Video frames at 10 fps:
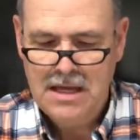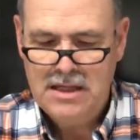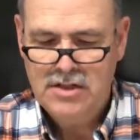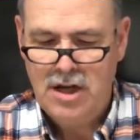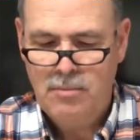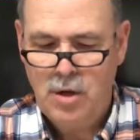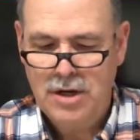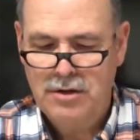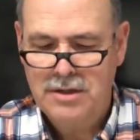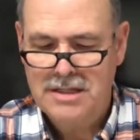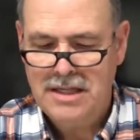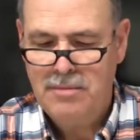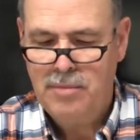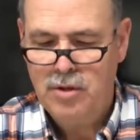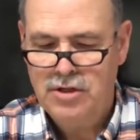Stop where you can see
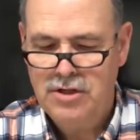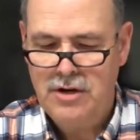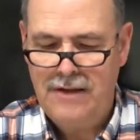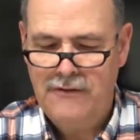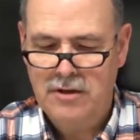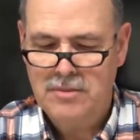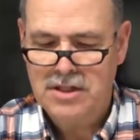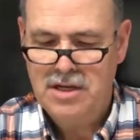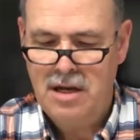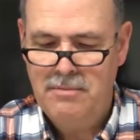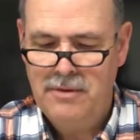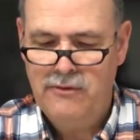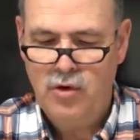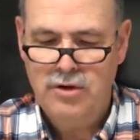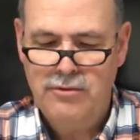approaching traffic, but stop
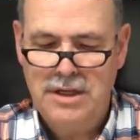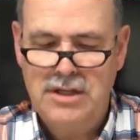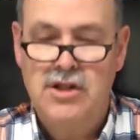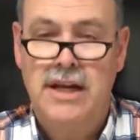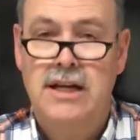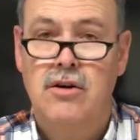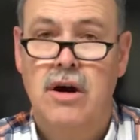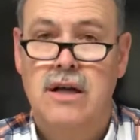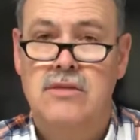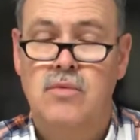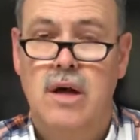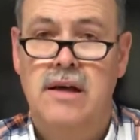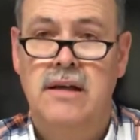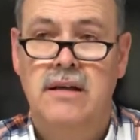before you reach any crosswalk.